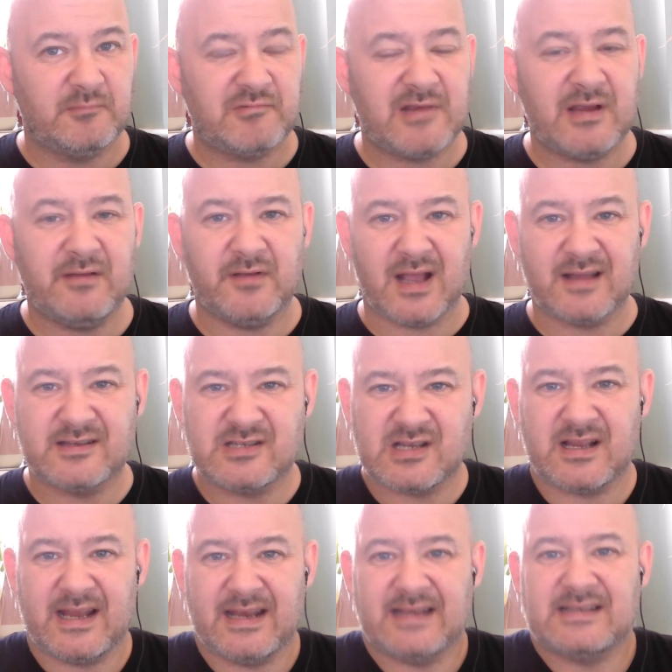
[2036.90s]
I start
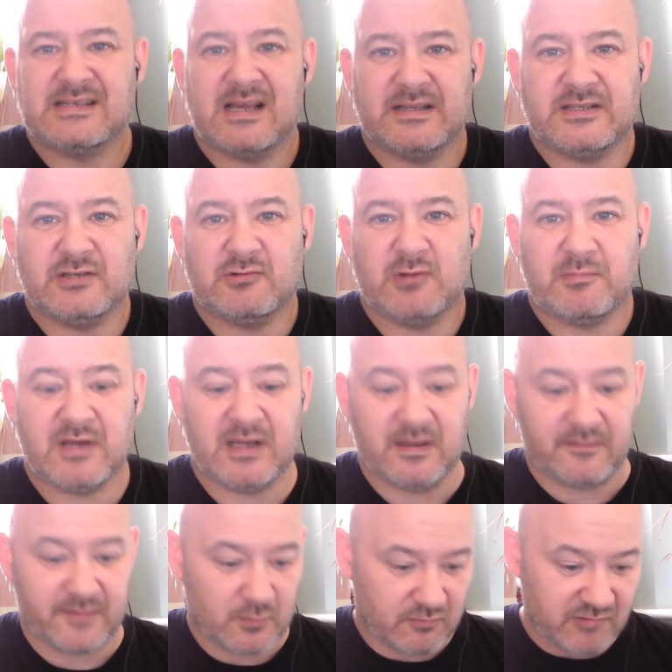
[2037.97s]
getting excited with
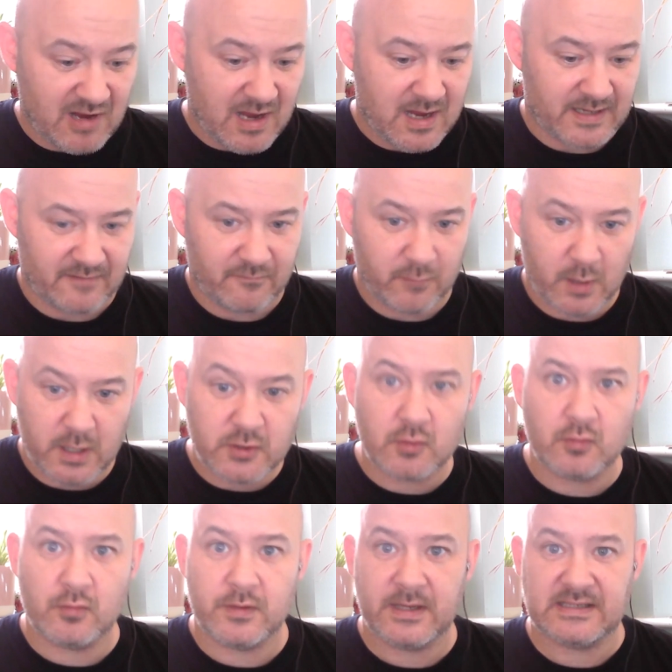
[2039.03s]
preview. Right, if we can
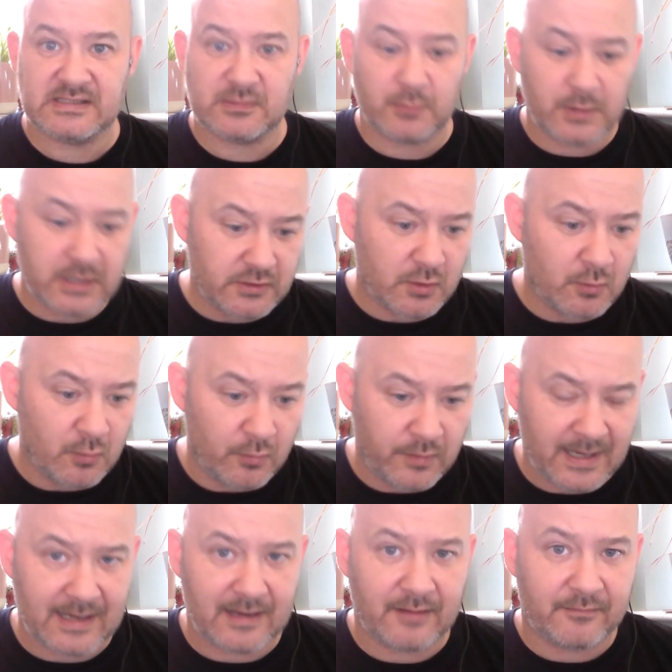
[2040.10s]
do this and we can do
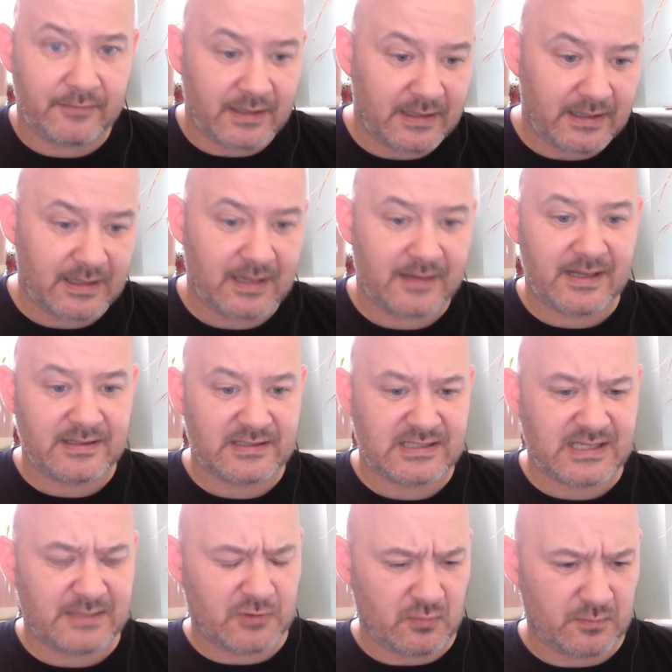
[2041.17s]
that, and then
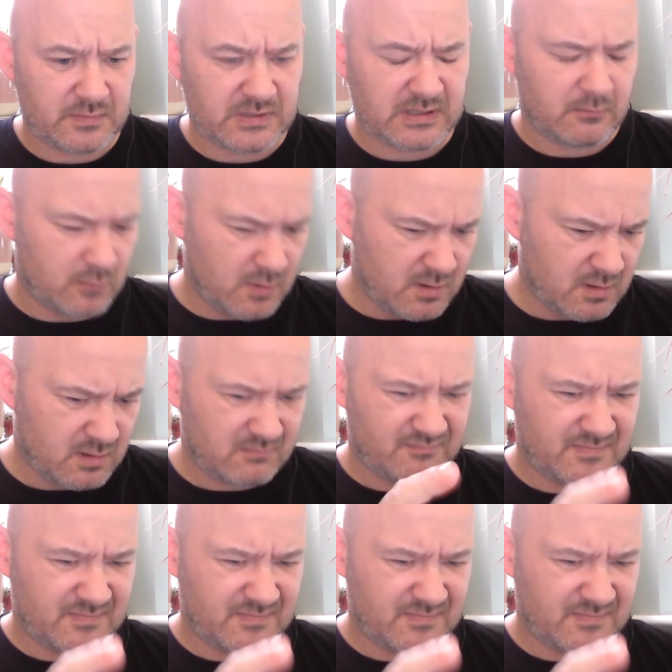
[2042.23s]
team comes out. What?